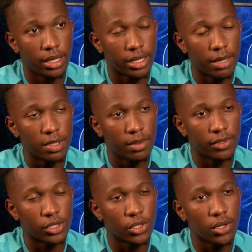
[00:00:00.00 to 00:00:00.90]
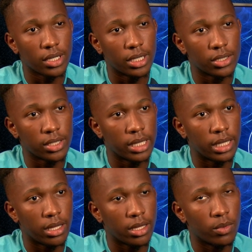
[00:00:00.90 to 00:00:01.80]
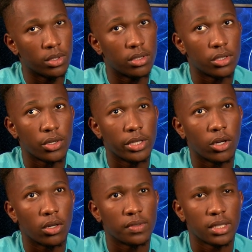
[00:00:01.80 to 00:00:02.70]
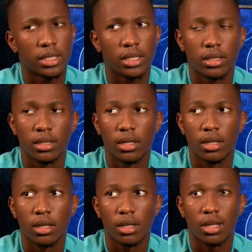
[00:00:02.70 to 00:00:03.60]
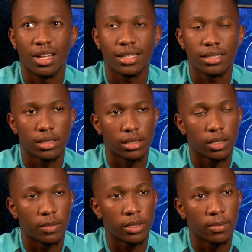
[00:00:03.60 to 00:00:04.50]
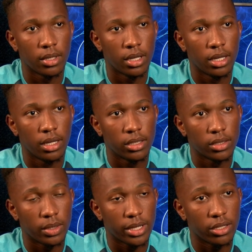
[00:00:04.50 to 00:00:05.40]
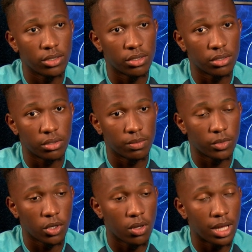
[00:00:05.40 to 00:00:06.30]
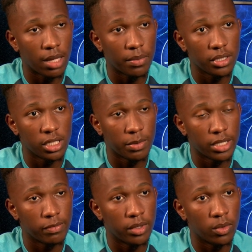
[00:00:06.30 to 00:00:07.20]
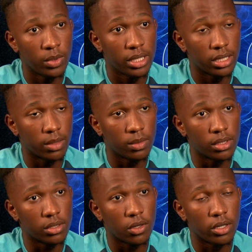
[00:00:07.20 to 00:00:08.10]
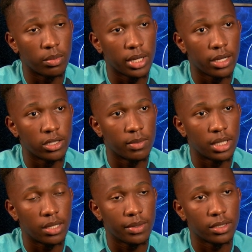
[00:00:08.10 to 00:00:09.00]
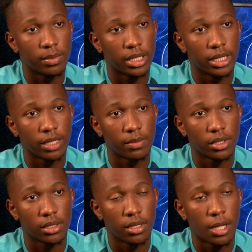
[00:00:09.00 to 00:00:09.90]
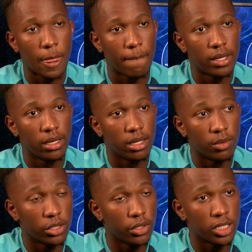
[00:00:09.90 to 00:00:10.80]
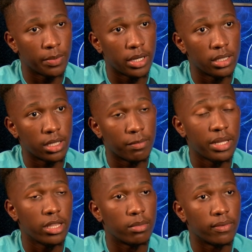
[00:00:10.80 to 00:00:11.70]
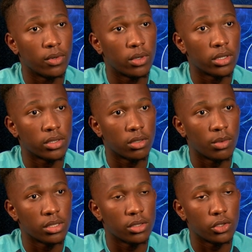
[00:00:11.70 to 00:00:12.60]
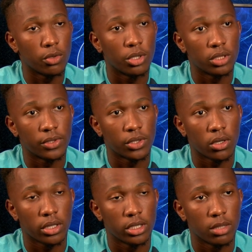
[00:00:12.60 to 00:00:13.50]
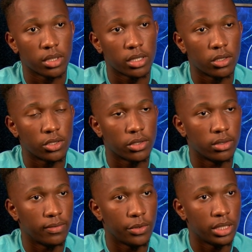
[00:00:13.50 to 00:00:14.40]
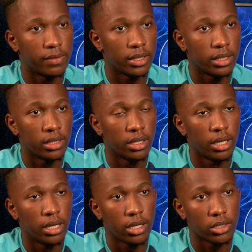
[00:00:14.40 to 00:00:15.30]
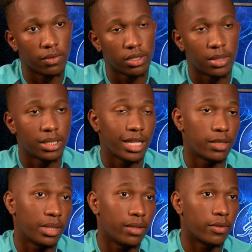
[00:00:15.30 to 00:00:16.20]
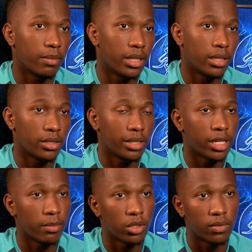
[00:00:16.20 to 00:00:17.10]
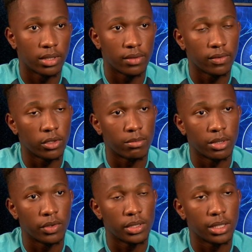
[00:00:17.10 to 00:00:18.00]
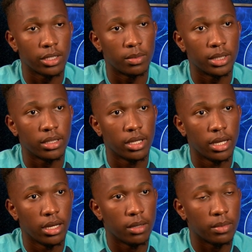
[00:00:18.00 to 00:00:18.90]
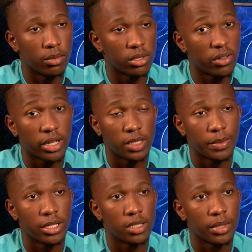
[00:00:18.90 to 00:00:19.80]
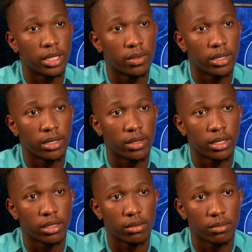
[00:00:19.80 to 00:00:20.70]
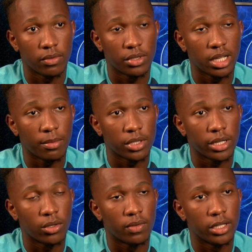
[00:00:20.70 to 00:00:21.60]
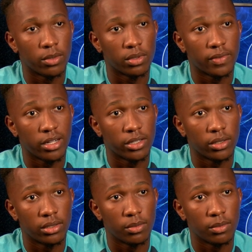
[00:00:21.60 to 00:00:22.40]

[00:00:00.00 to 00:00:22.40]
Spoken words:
Came as a bit of a shock, actually. It was during the off season last summer, so it kind of just all happened in the space of about a week, and I was on a plane out to Malawi to play a game, so it was a good experience. I've been there before, so it wasn't too much of a shock in terms of culture and food and everything. So obviously my dad's been from there, he's taken me over, I've learnt my roots a little bit, but it was a great experience being out there. I think the reception I got over there was very good.